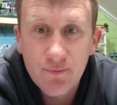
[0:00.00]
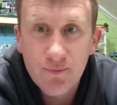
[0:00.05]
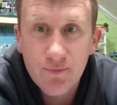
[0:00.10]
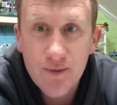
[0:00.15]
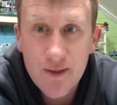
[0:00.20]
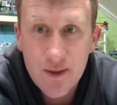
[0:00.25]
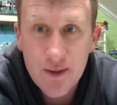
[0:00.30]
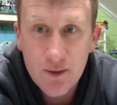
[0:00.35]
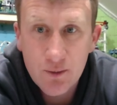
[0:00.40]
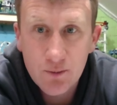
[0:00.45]

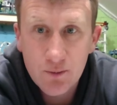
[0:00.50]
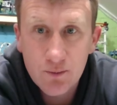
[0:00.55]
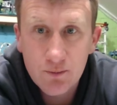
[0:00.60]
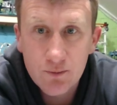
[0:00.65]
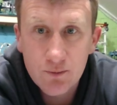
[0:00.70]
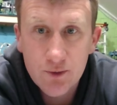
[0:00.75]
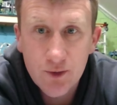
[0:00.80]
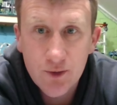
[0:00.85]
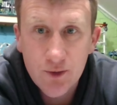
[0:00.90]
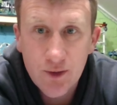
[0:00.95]
Physical,
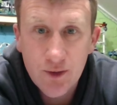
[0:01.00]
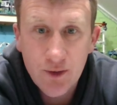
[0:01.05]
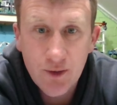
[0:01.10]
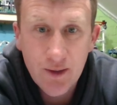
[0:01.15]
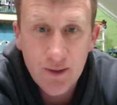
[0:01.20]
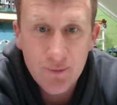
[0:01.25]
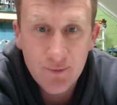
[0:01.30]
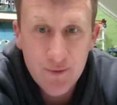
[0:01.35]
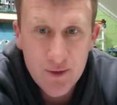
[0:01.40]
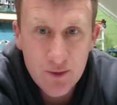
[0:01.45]
so you can only
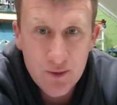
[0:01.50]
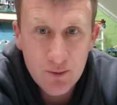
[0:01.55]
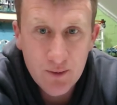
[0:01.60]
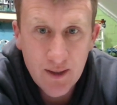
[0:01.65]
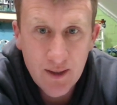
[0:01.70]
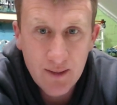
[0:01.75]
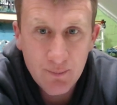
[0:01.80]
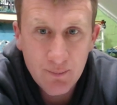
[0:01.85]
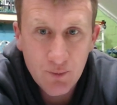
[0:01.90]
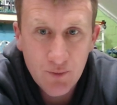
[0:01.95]
get a physical
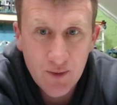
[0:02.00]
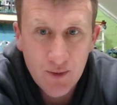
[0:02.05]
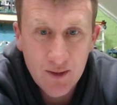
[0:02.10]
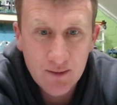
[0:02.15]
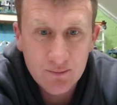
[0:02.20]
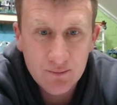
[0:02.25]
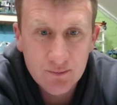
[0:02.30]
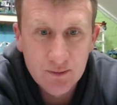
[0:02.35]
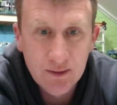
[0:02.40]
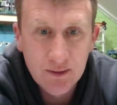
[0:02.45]
game on that.